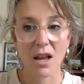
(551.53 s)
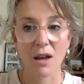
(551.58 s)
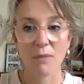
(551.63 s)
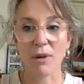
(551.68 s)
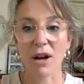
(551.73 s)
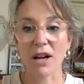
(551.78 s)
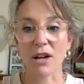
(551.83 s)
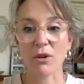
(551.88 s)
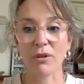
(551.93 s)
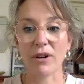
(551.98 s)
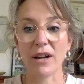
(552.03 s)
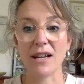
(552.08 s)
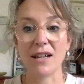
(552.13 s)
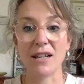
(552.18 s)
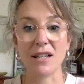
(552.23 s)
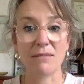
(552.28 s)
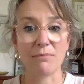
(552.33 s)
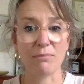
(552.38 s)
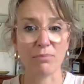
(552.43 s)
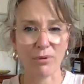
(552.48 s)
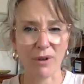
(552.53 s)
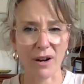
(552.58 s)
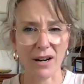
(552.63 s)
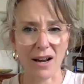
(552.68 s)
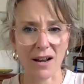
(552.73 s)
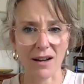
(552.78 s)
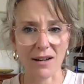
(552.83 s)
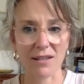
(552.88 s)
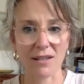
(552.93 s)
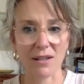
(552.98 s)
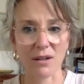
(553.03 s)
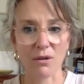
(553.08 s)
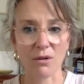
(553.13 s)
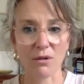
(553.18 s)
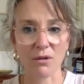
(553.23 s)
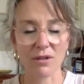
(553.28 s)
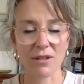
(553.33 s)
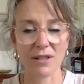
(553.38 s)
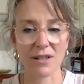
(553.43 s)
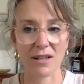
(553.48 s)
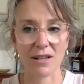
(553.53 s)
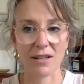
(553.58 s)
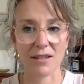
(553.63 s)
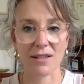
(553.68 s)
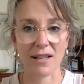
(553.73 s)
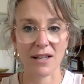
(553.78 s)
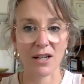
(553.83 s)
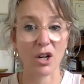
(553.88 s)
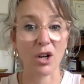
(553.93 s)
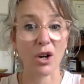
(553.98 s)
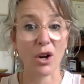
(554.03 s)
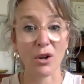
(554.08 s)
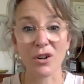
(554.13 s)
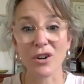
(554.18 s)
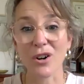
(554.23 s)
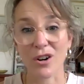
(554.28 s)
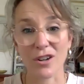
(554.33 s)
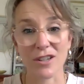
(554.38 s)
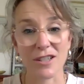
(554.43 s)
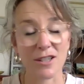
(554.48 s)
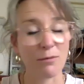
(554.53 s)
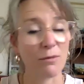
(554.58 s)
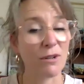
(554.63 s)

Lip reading: by creating products and courses that are low cost,